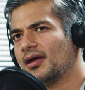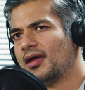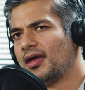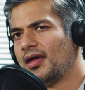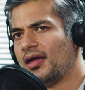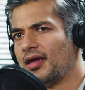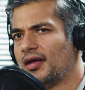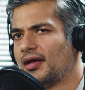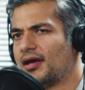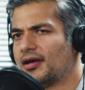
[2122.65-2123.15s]

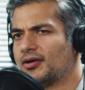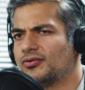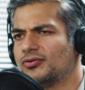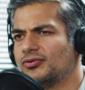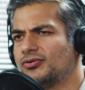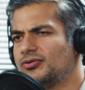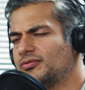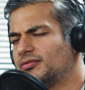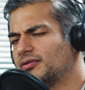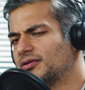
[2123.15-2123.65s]
hey, I
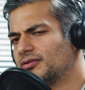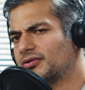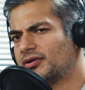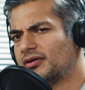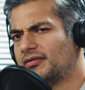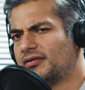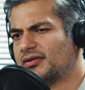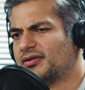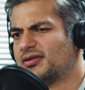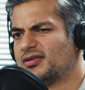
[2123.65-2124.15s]
could
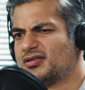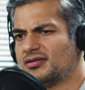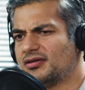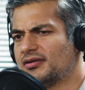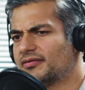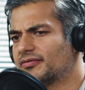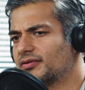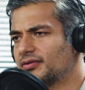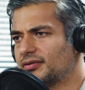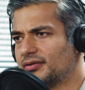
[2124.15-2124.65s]
have done this
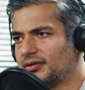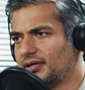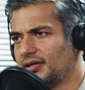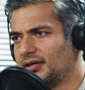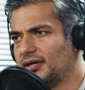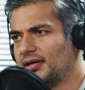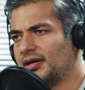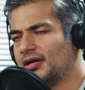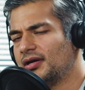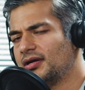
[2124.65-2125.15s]
differently.